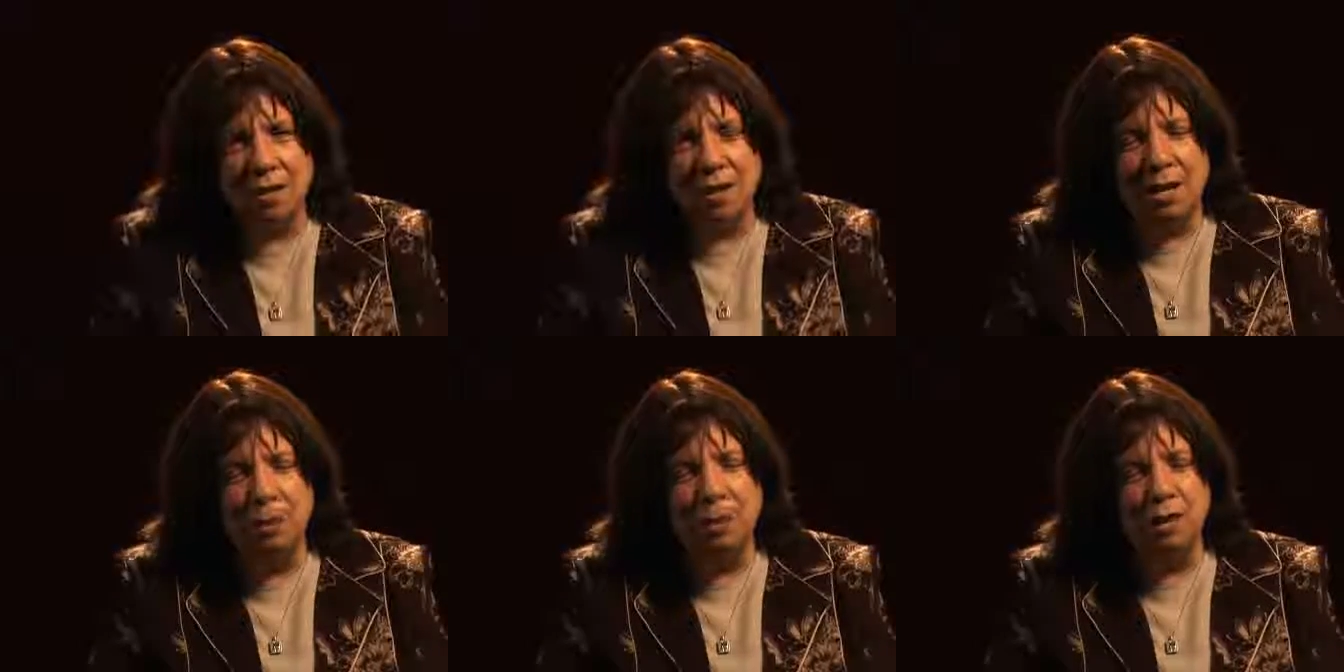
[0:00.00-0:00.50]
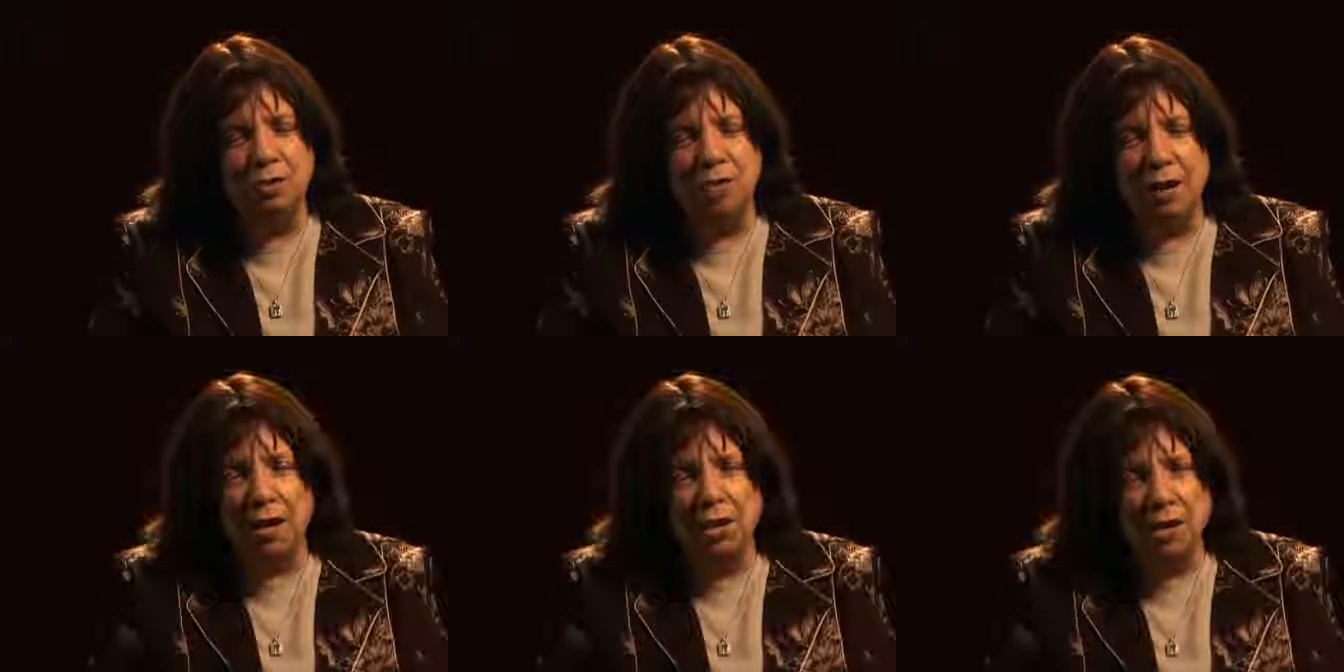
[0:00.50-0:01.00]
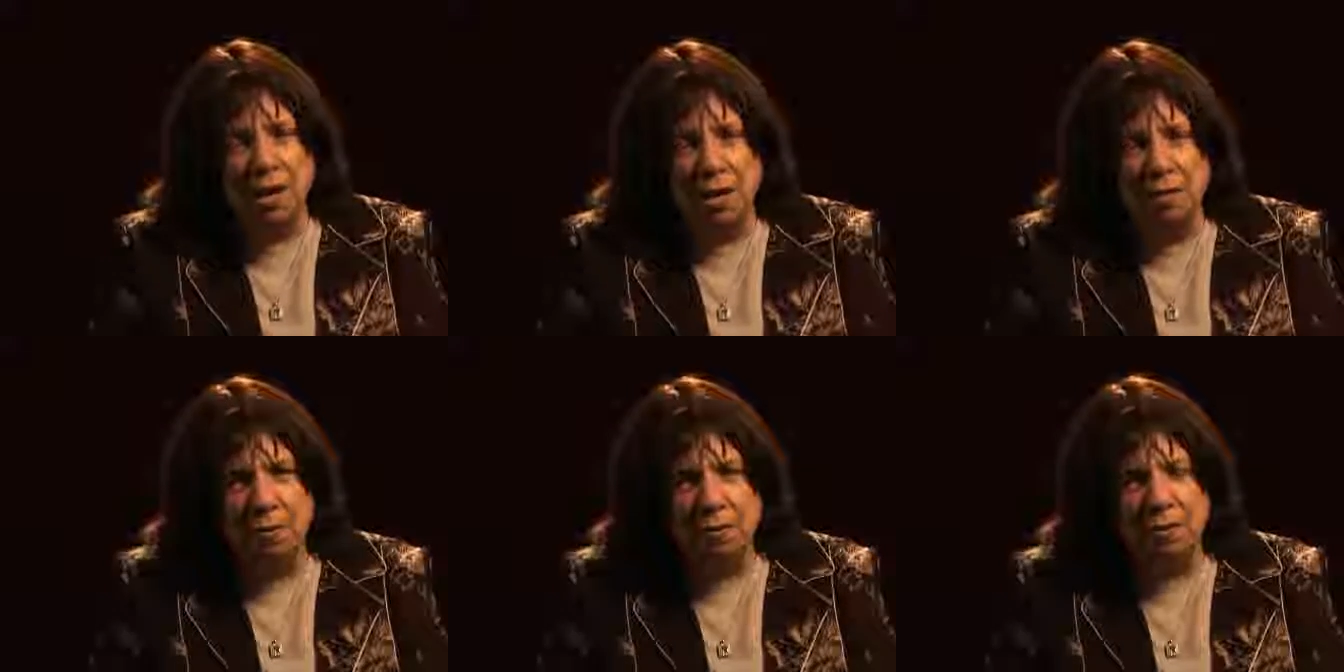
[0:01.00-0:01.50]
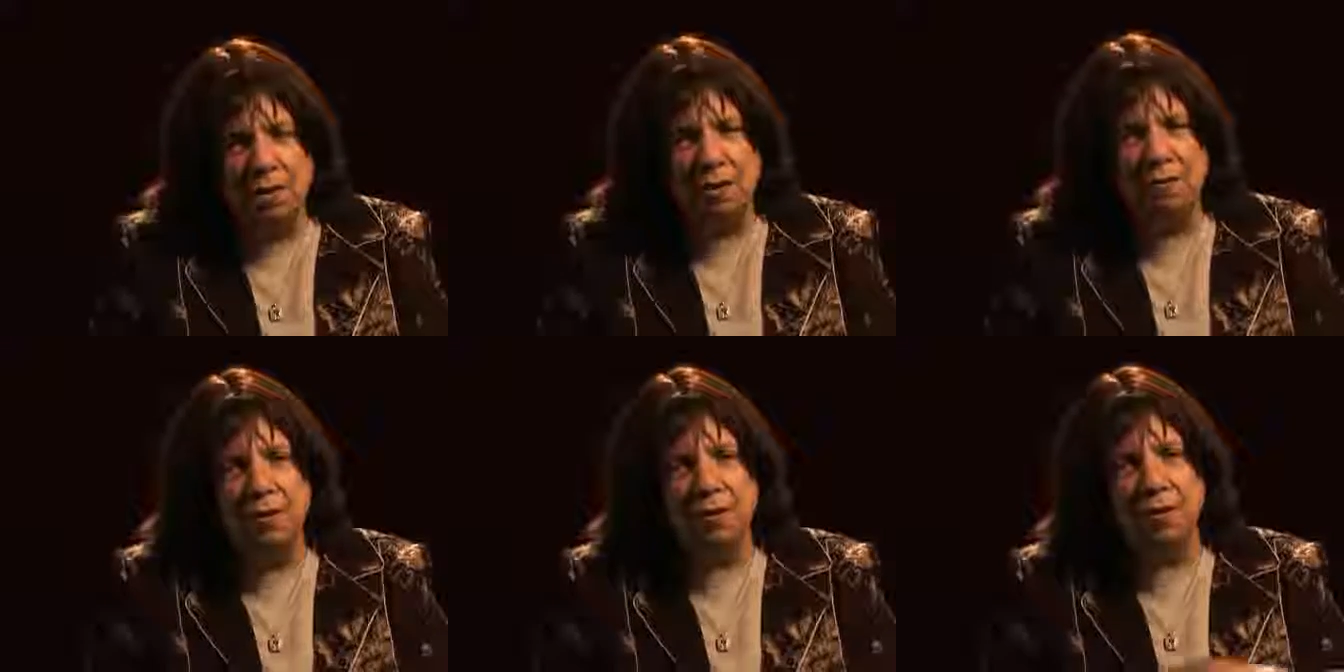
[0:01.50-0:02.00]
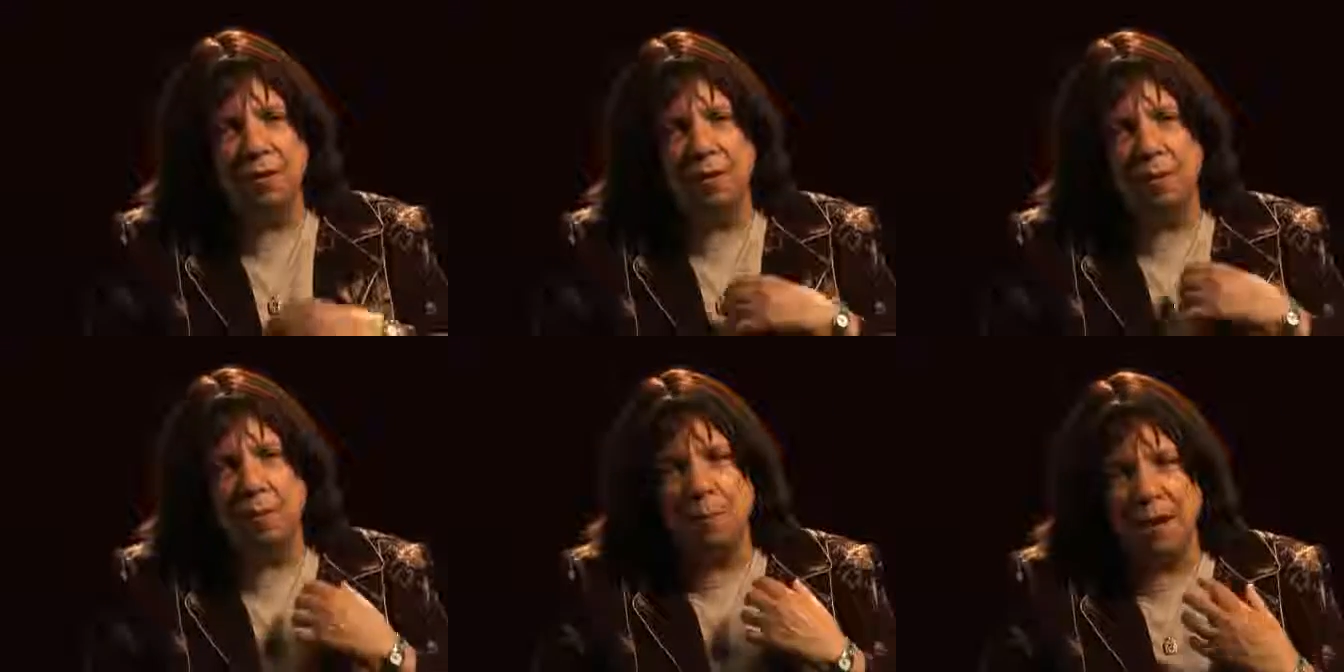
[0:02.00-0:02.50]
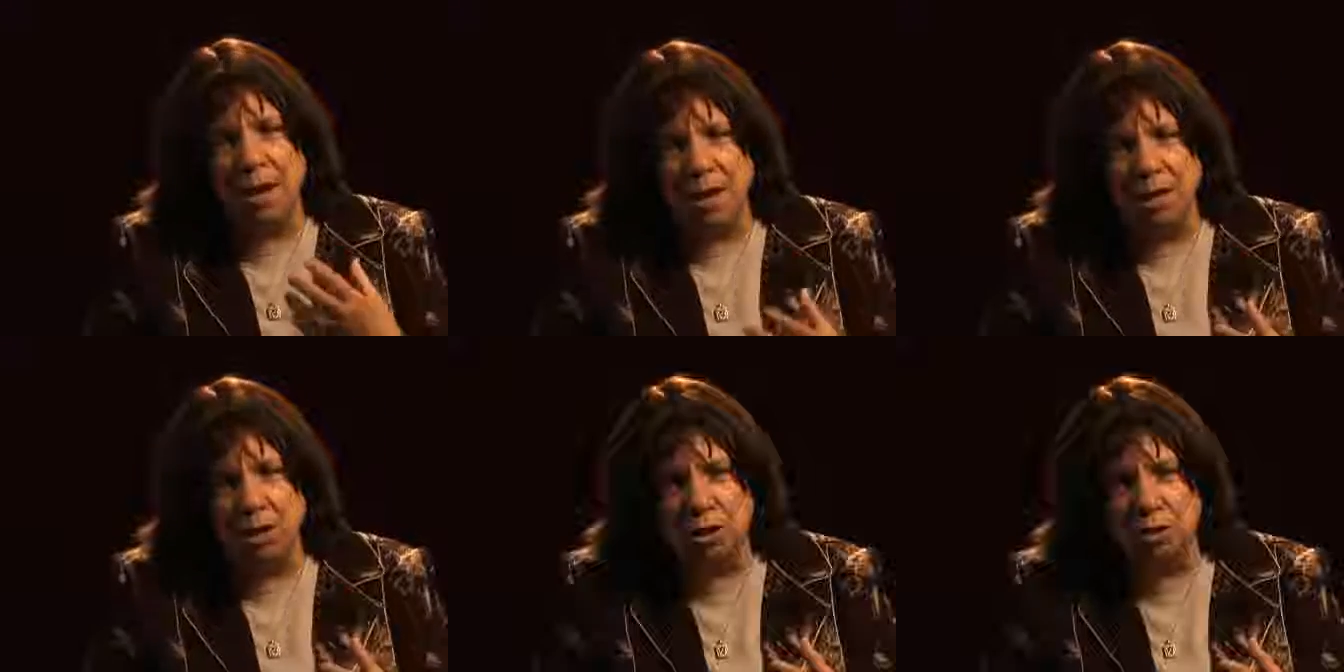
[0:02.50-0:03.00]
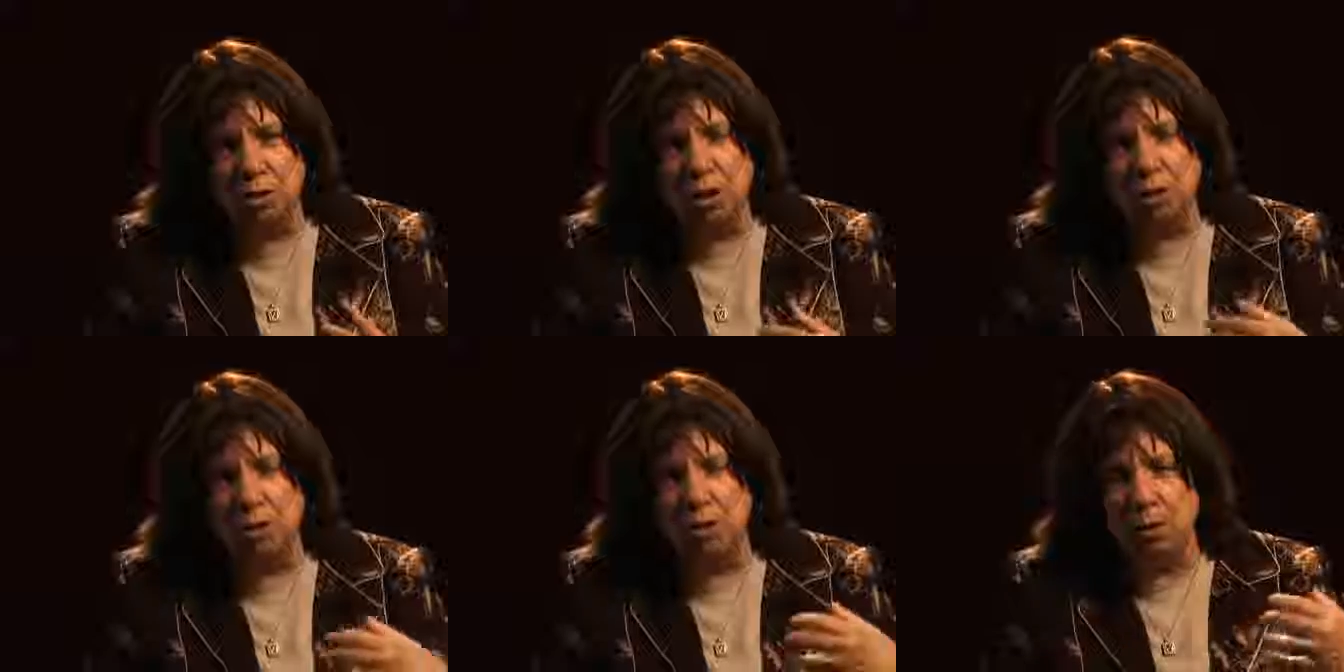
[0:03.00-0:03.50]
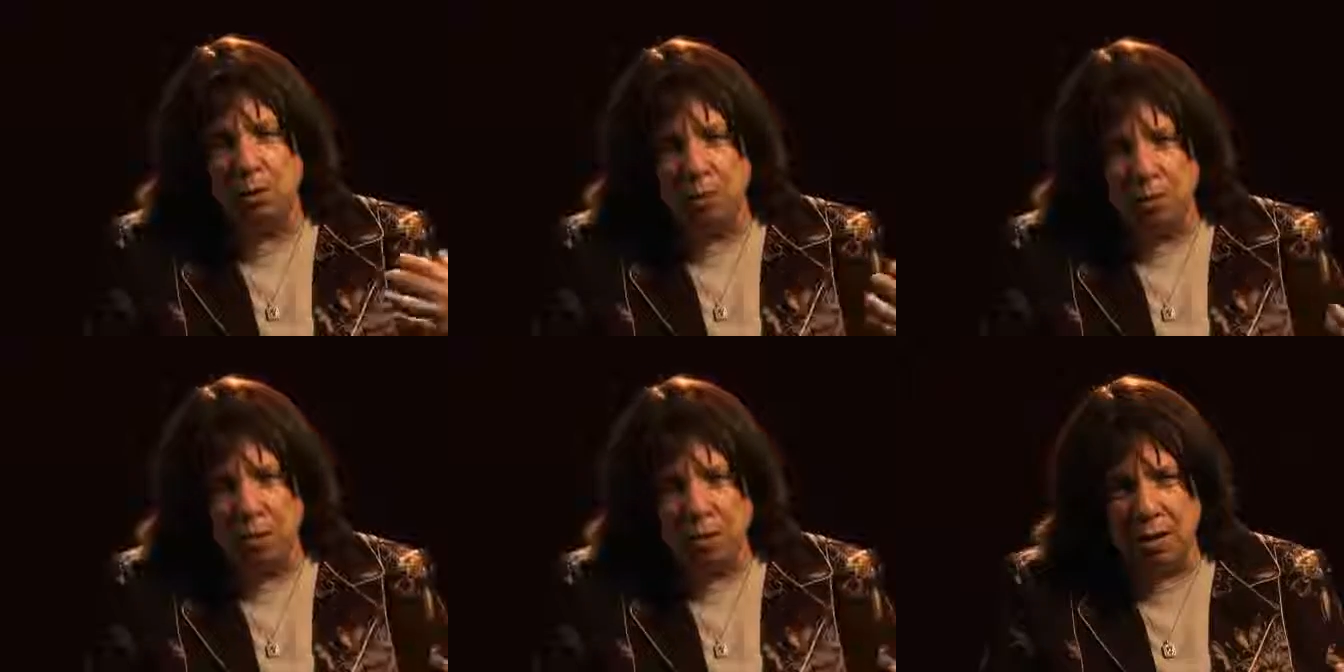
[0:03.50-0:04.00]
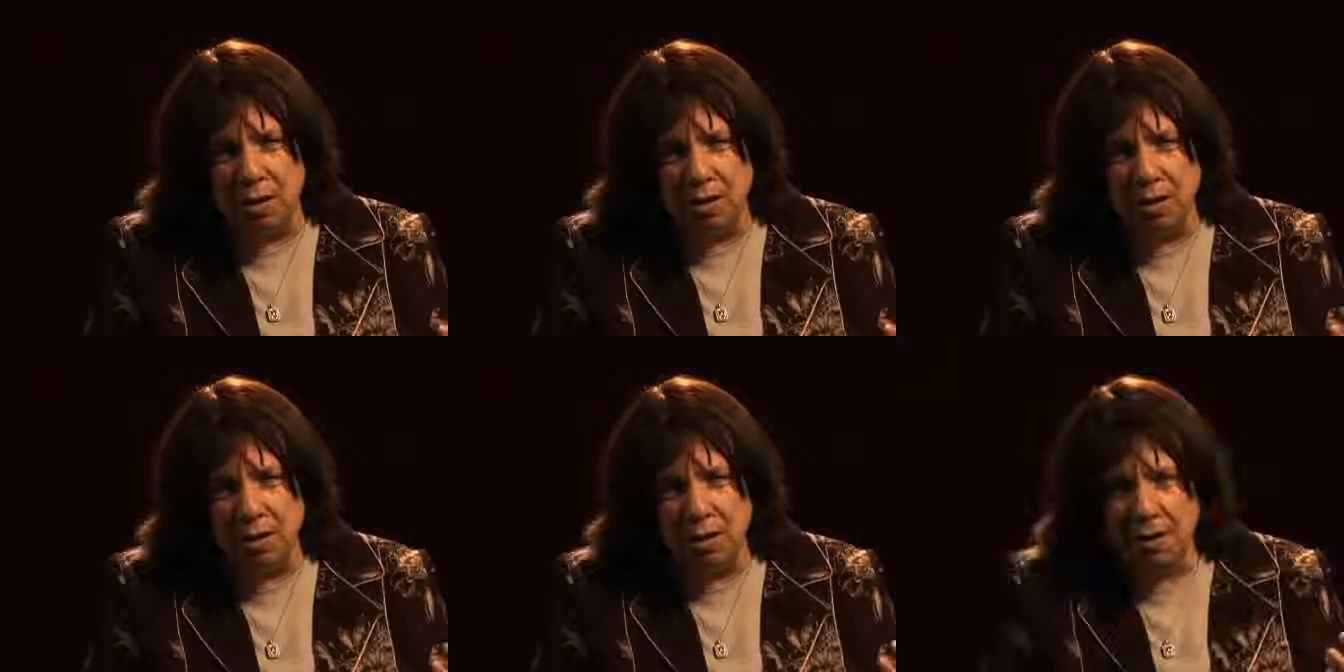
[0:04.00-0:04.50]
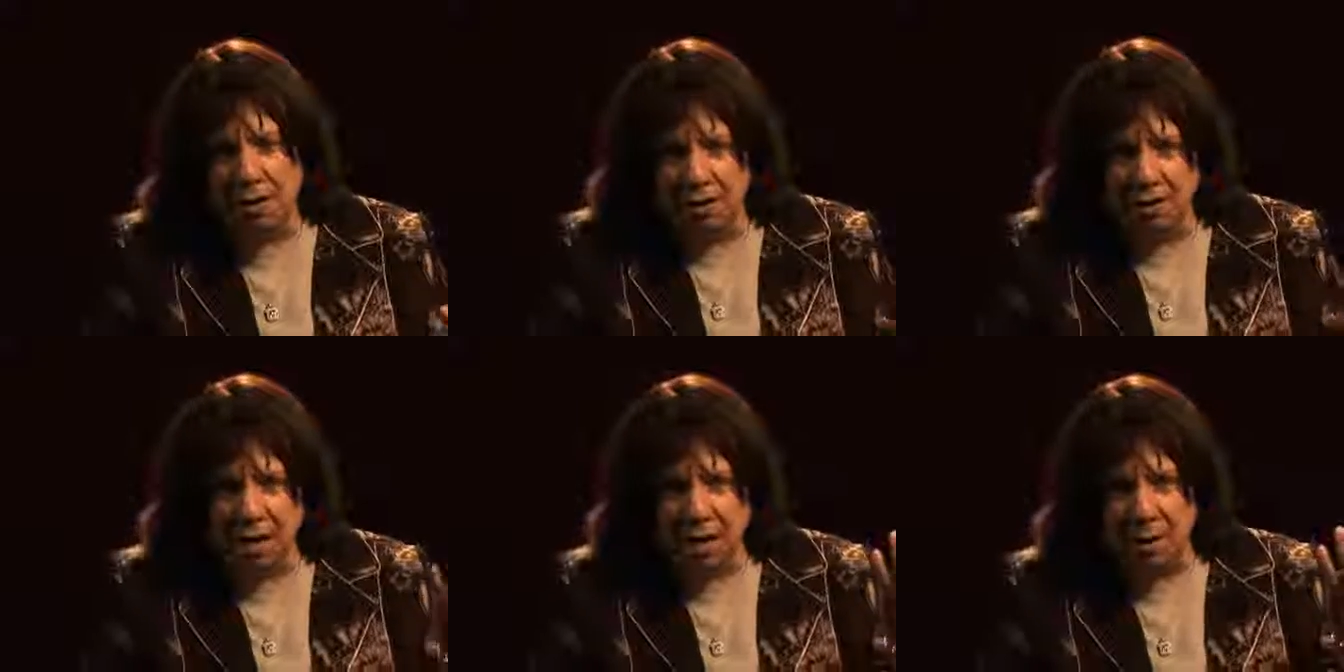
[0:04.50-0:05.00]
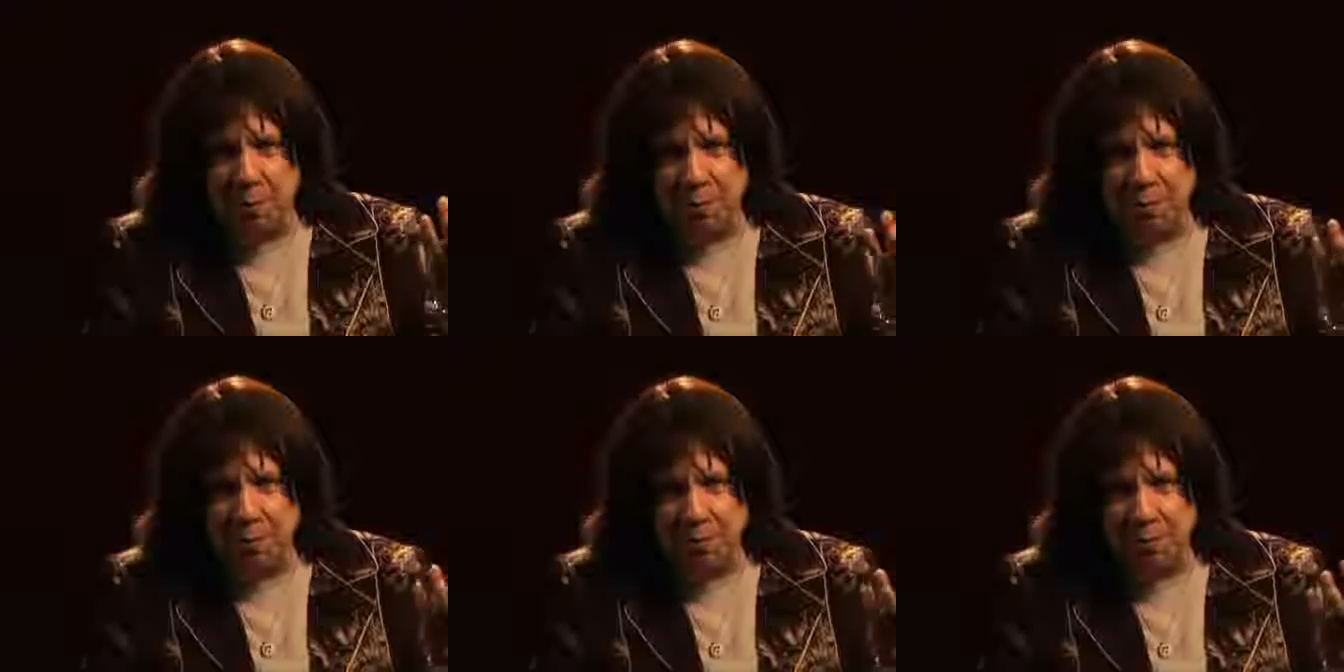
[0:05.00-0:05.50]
And he made a tragic error. Instead of feeling compassion when he could no longer give, he escaped.